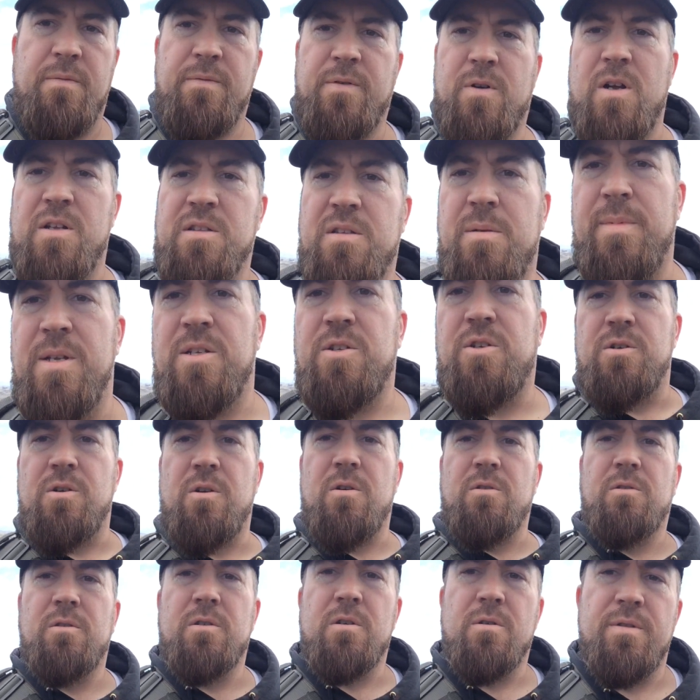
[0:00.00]
forgot to mention
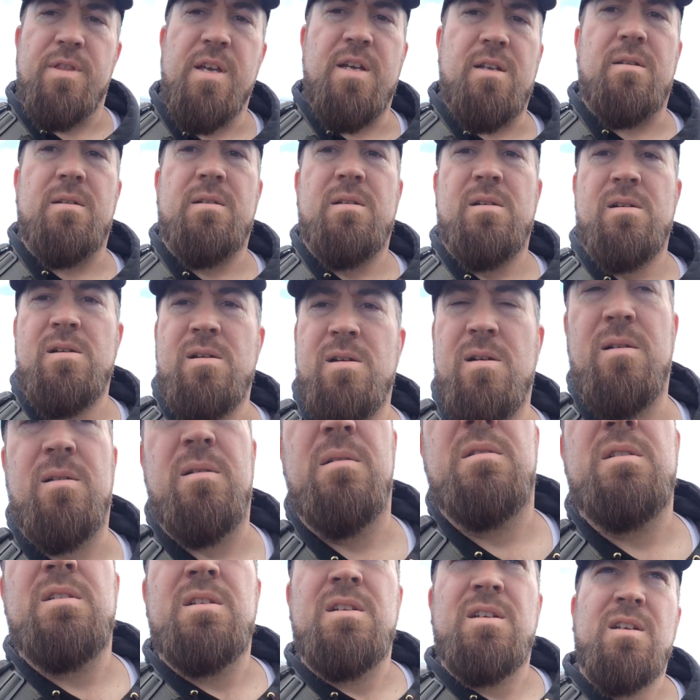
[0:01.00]
earlier that
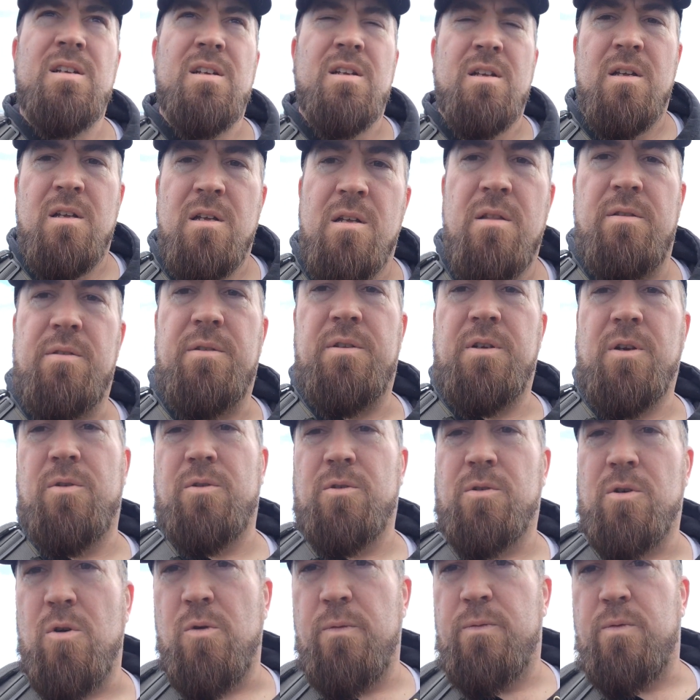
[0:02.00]

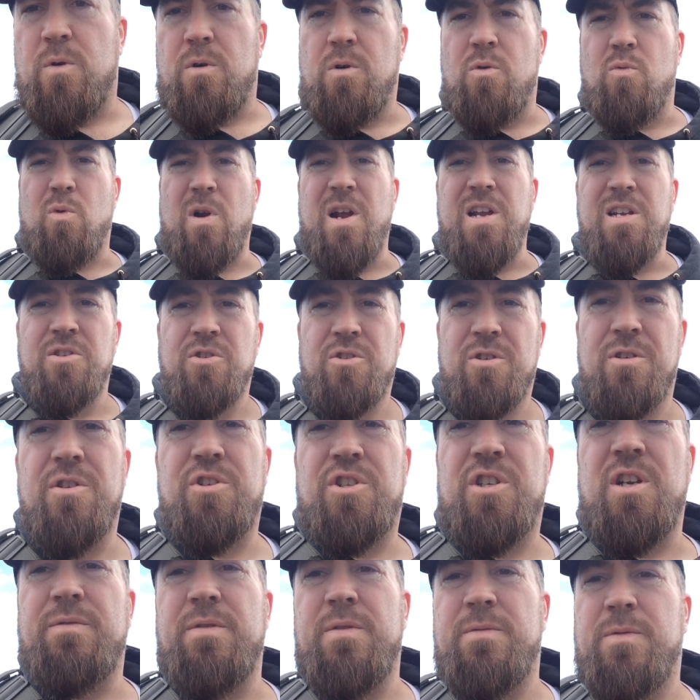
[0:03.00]
total overall range on a
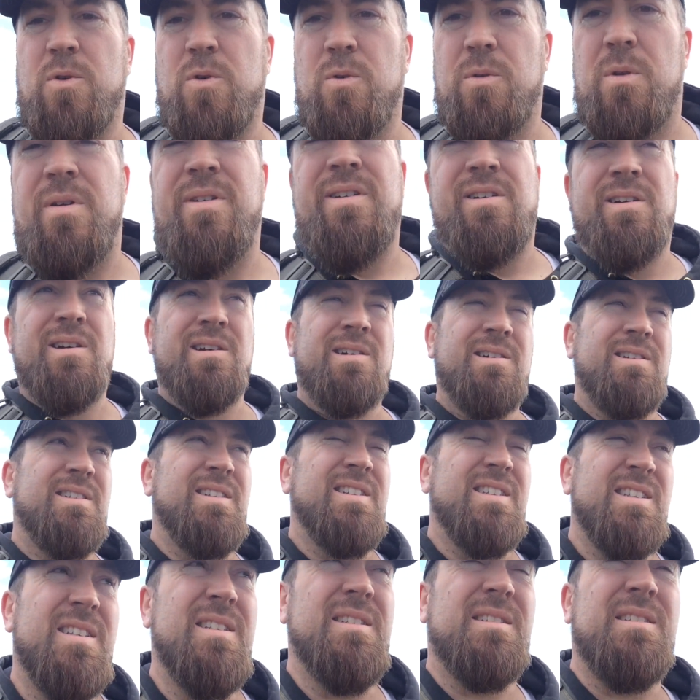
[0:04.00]
Chevy Volt
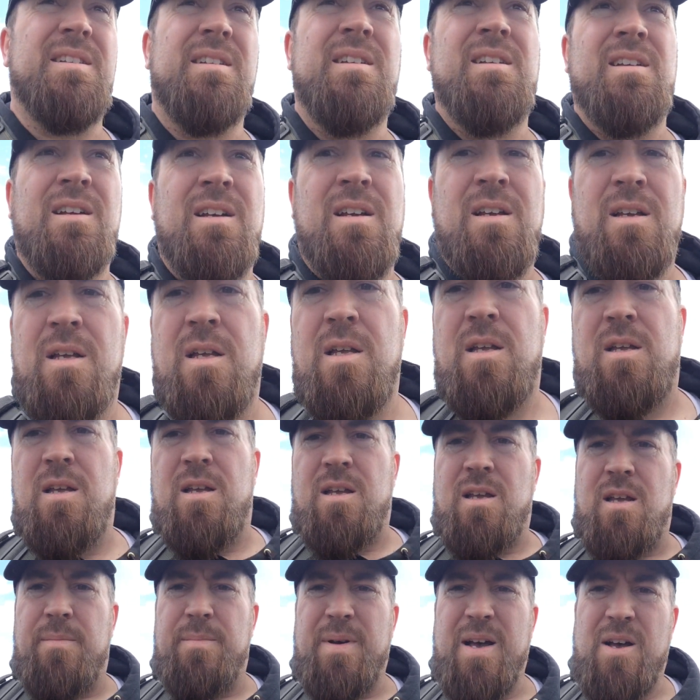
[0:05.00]
is
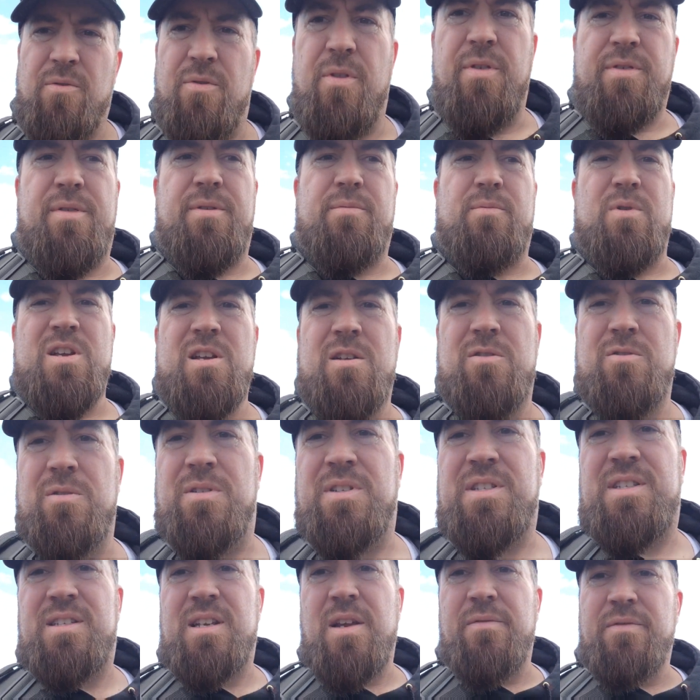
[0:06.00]
about
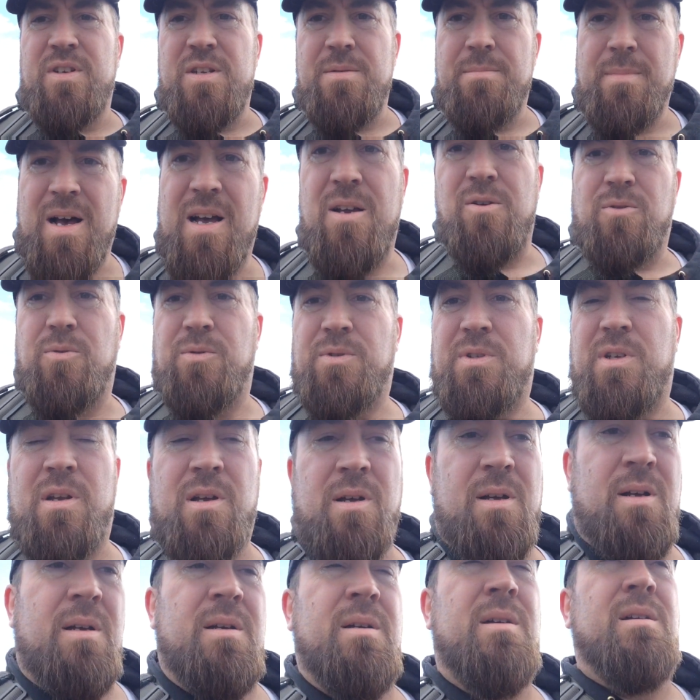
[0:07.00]
370 miles.
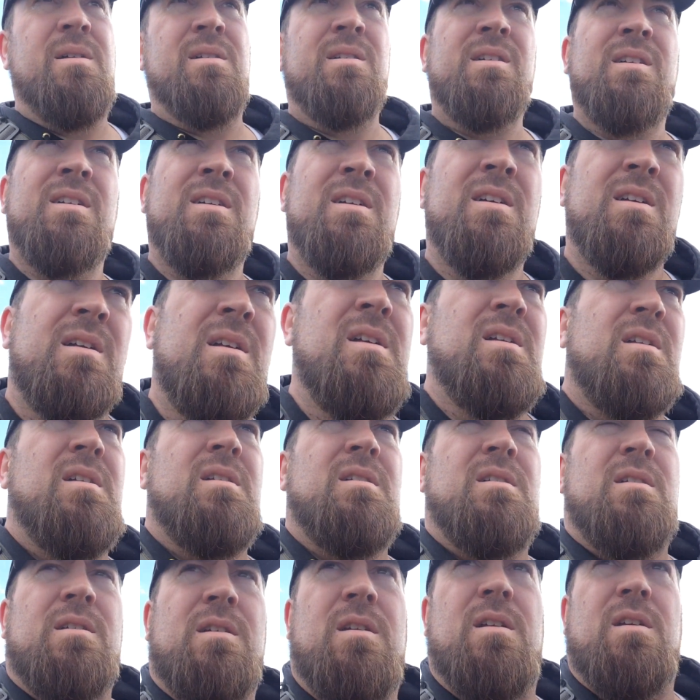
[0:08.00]

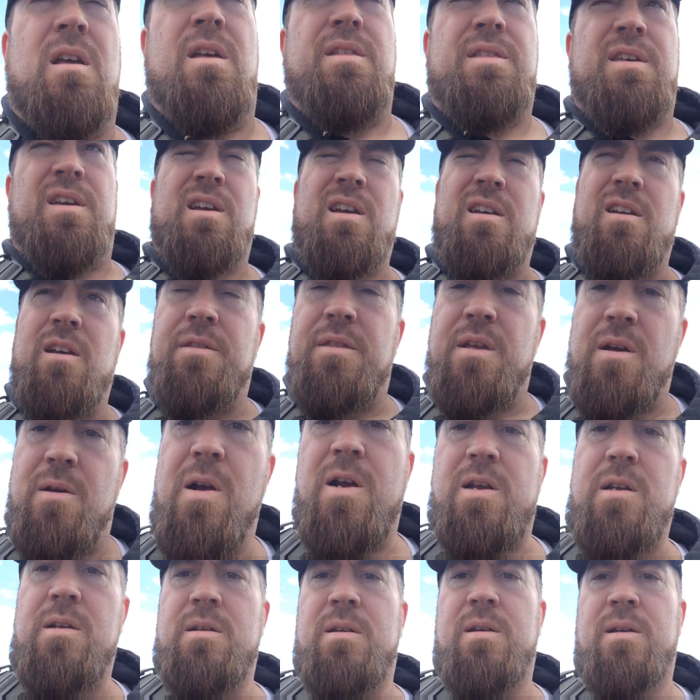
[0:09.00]
I think I got that
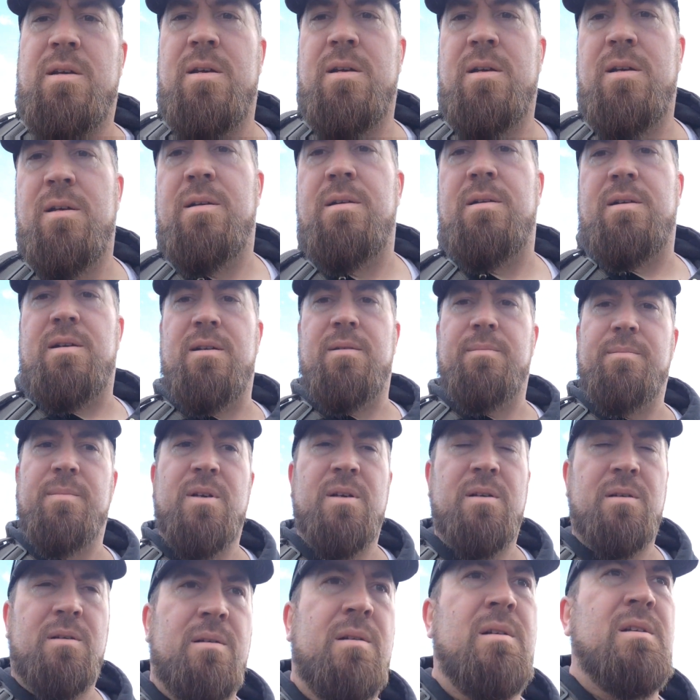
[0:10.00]
right.
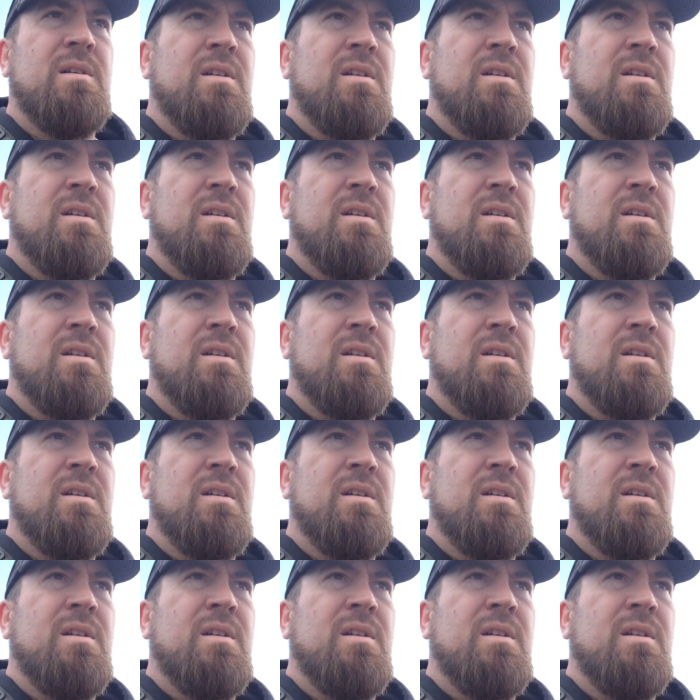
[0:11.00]
Um,